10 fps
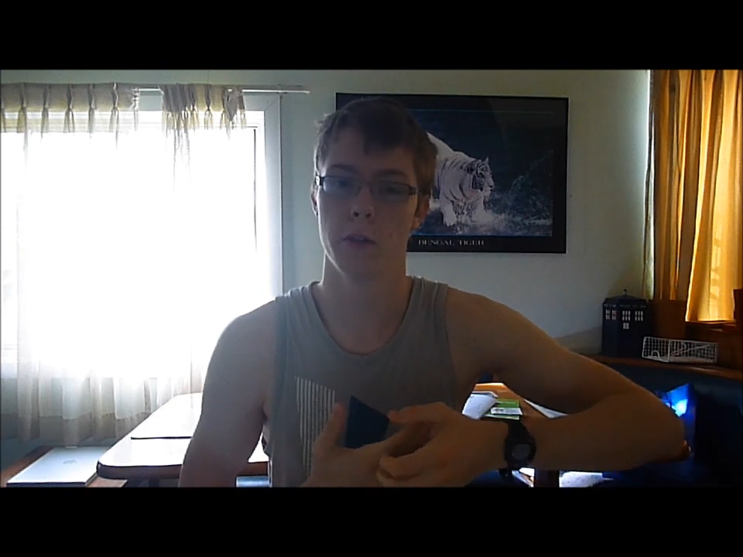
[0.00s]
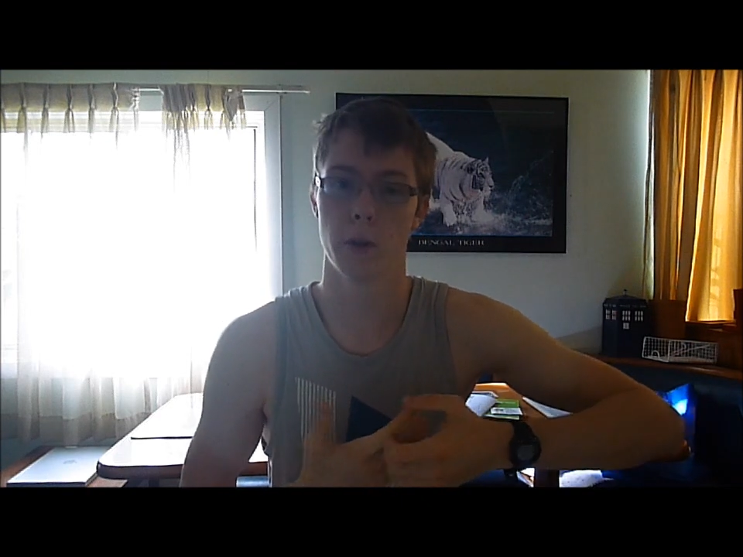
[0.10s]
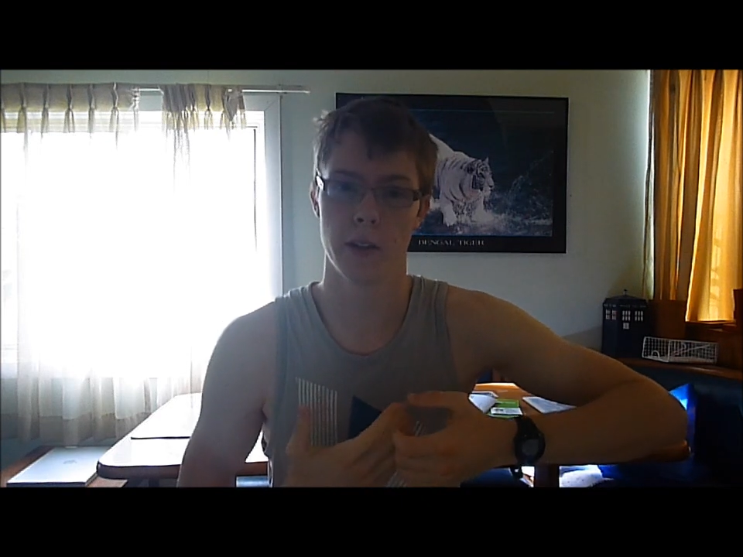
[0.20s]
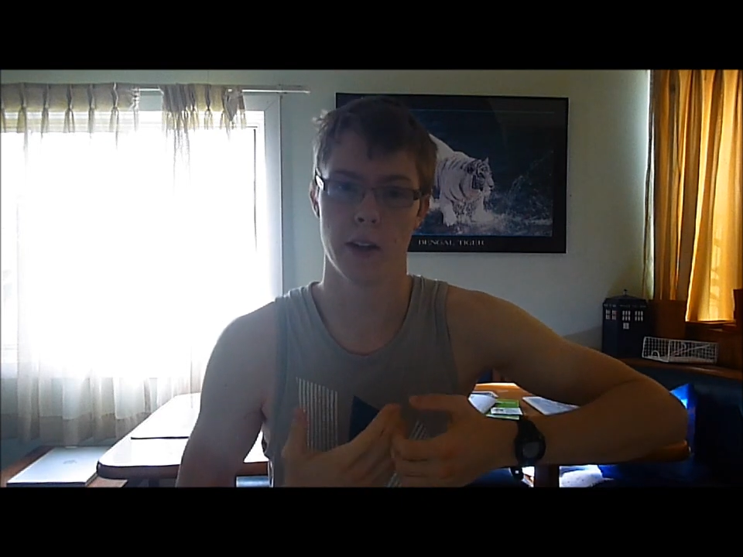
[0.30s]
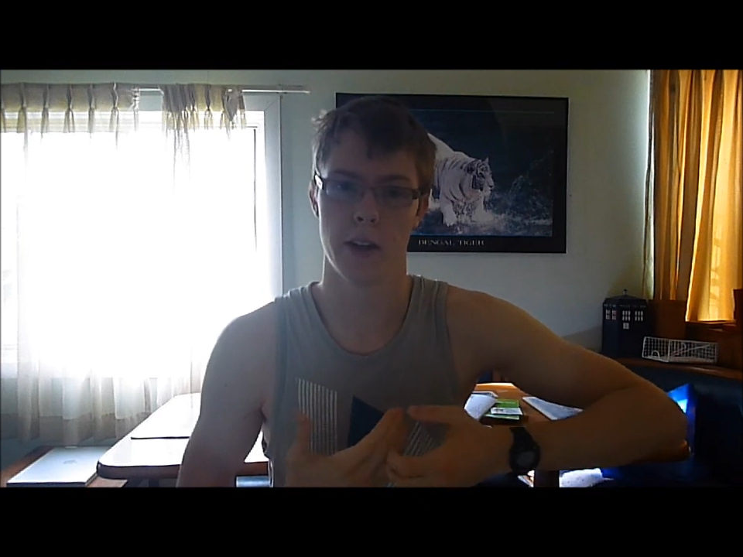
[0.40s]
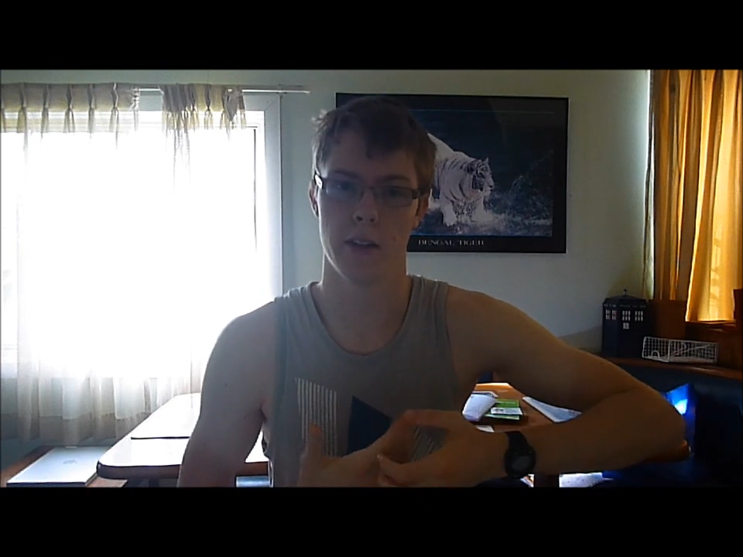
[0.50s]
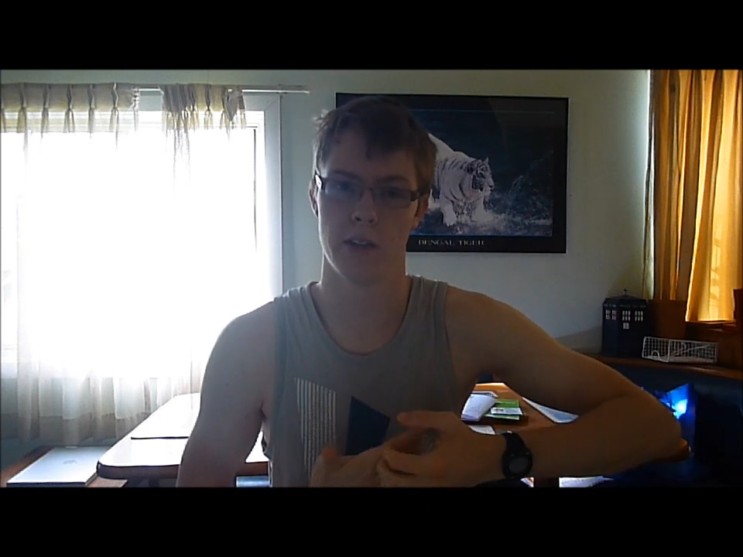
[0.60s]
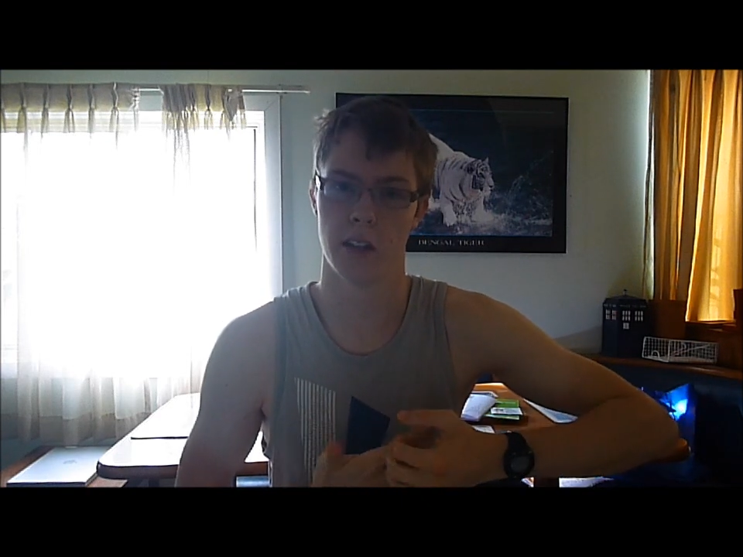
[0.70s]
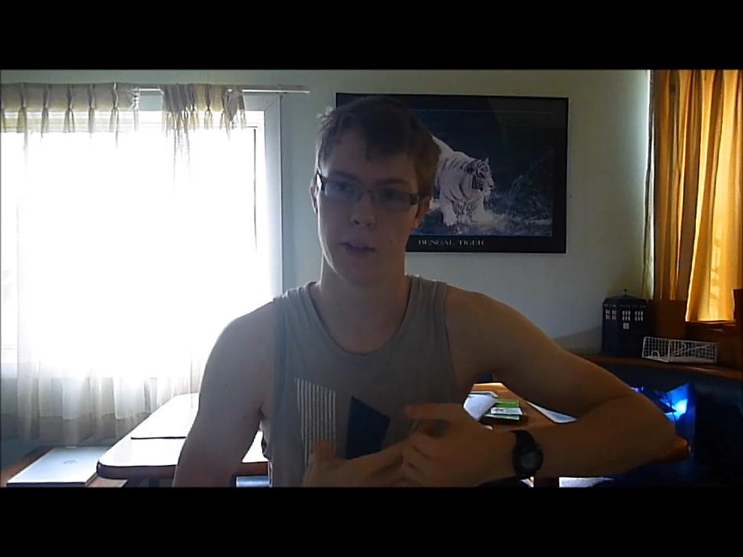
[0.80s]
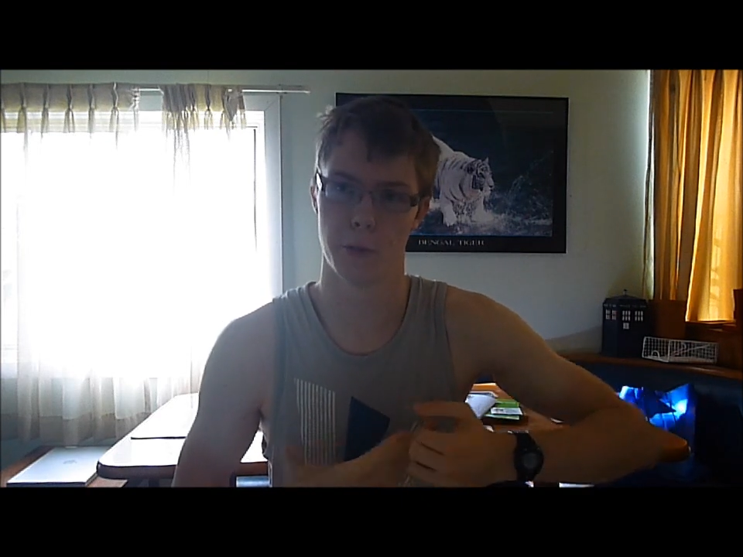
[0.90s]
Muay Thai.
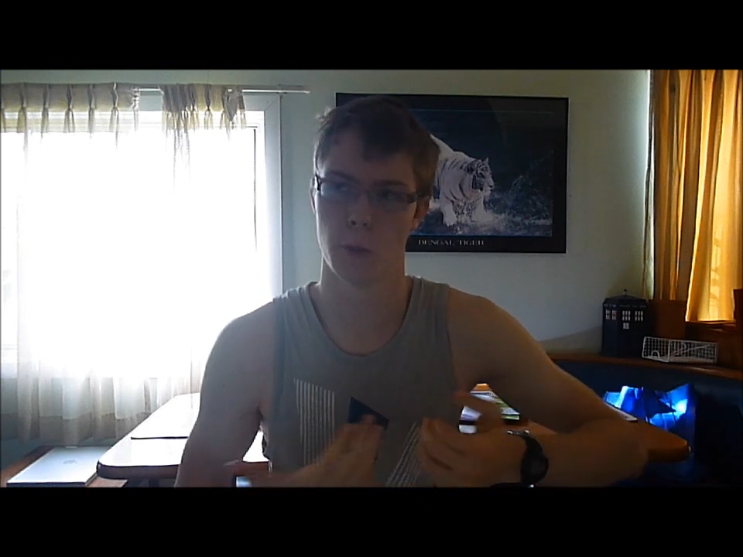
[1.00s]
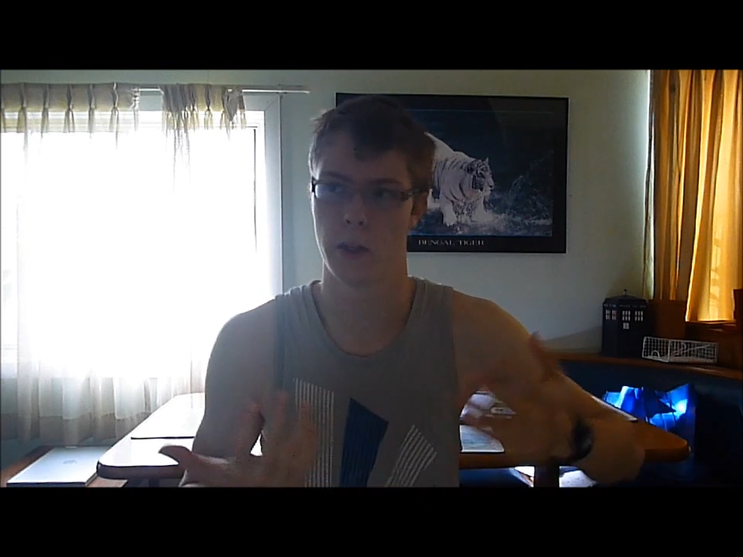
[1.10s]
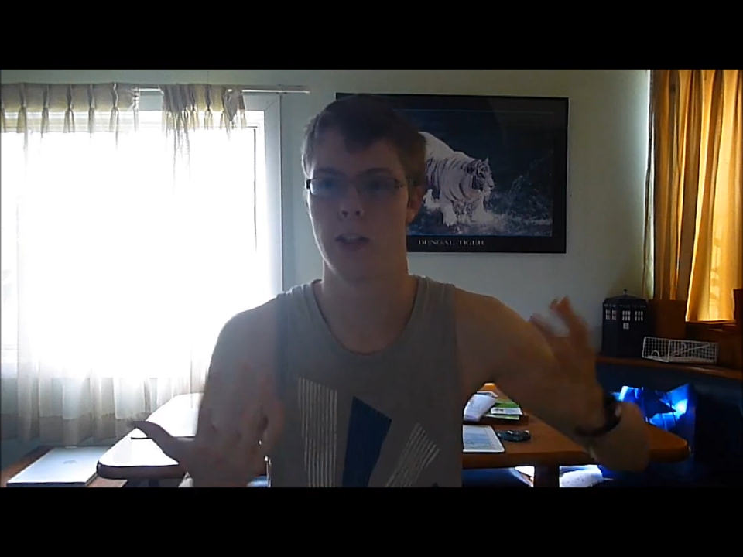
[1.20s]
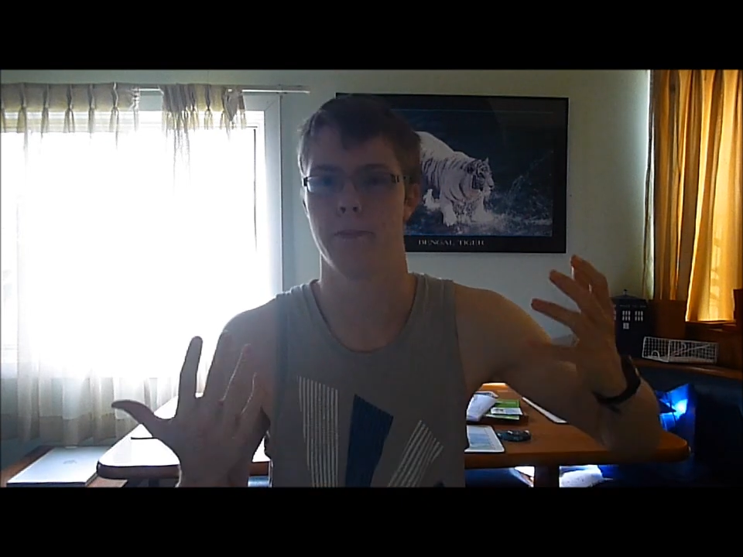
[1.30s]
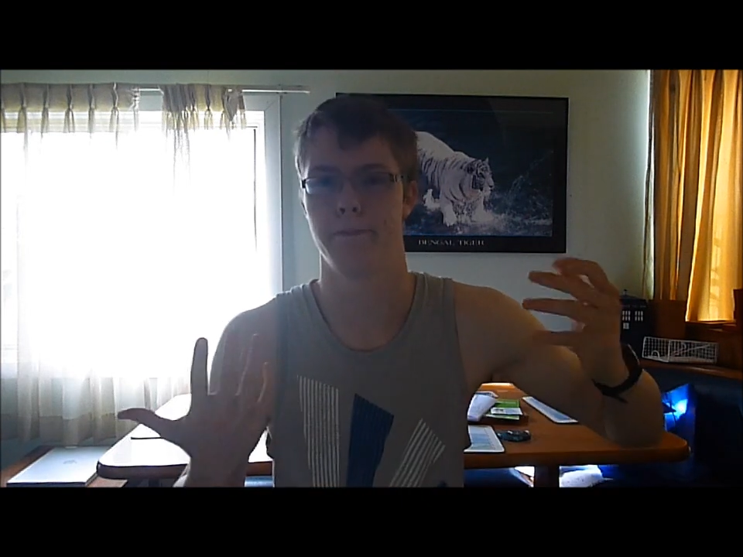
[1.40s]
Done that for a week.